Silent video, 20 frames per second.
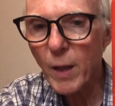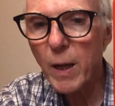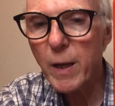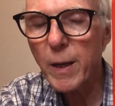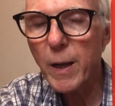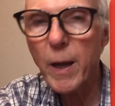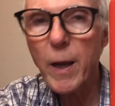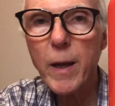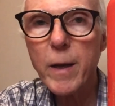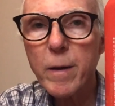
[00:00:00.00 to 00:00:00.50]

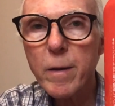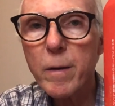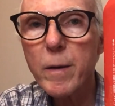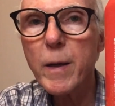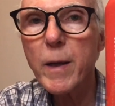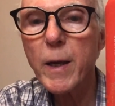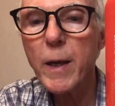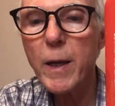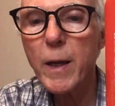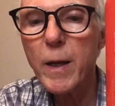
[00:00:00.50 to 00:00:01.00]
and
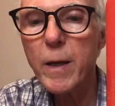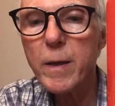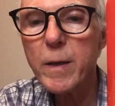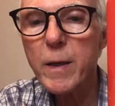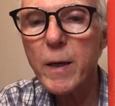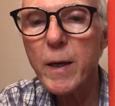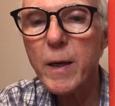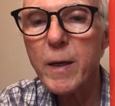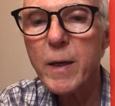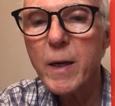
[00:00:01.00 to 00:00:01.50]
in
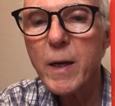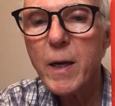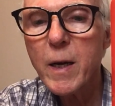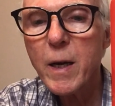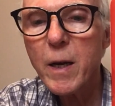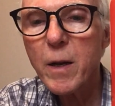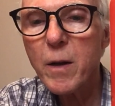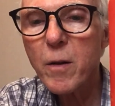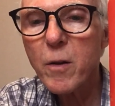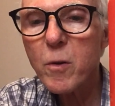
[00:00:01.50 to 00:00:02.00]

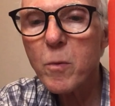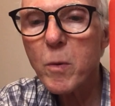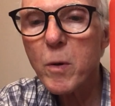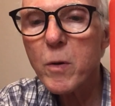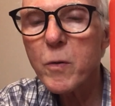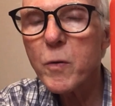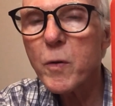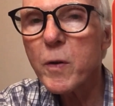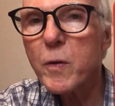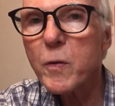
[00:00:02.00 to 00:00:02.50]
other
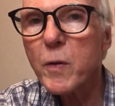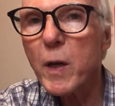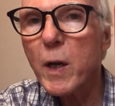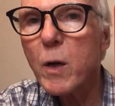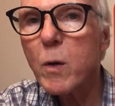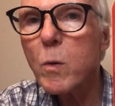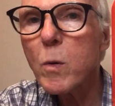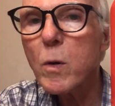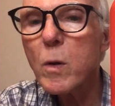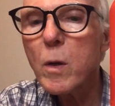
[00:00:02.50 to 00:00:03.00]
words, it's
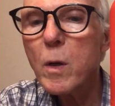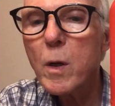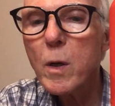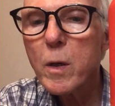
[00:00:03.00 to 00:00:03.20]
equal